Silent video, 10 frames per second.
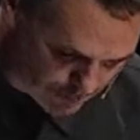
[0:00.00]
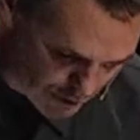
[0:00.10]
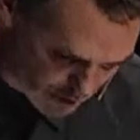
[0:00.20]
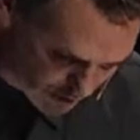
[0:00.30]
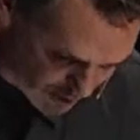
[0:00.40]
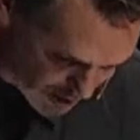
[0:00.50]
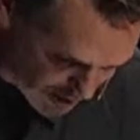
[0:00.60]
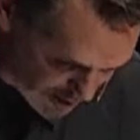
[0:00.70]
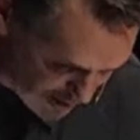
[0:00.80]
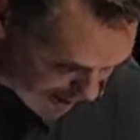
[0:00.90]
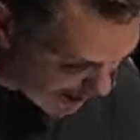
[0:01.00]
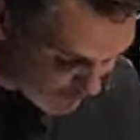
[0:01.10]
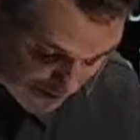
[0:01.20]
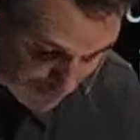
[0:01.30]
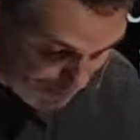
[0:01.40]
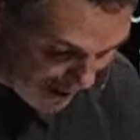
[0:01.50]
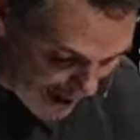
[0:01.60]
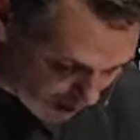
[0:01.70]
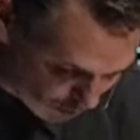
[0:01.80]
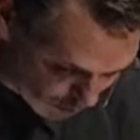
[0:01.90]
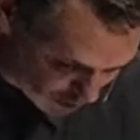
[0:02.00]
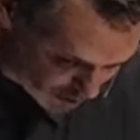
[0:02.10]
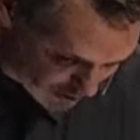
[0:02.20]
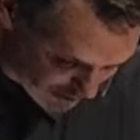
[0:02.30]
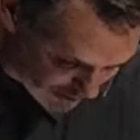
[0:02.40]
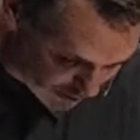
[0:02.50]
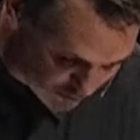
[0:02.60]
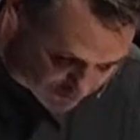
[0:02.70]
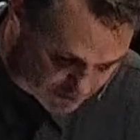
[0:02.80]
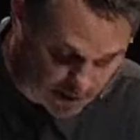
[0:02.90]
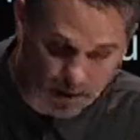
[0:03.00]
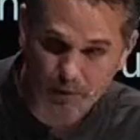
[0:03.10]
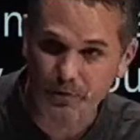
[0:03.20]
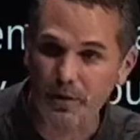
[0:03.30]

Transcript: We don't have any power in ourselves.